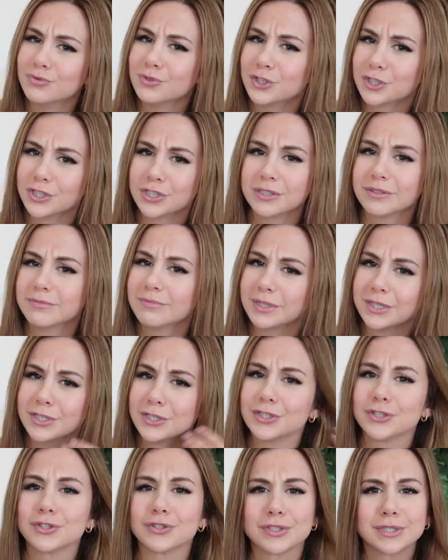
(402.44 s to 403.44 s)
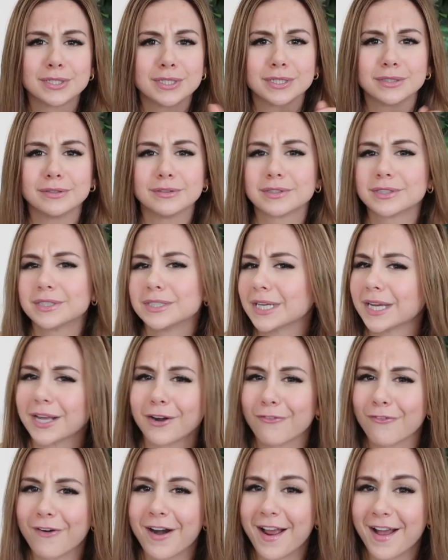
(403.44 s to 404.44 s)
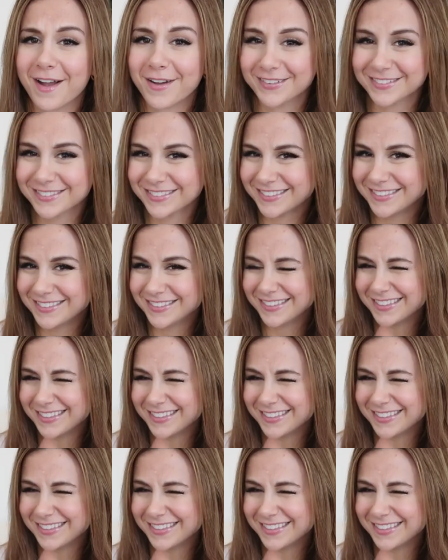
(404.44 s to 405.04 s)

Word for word: You should because you're still sticking around.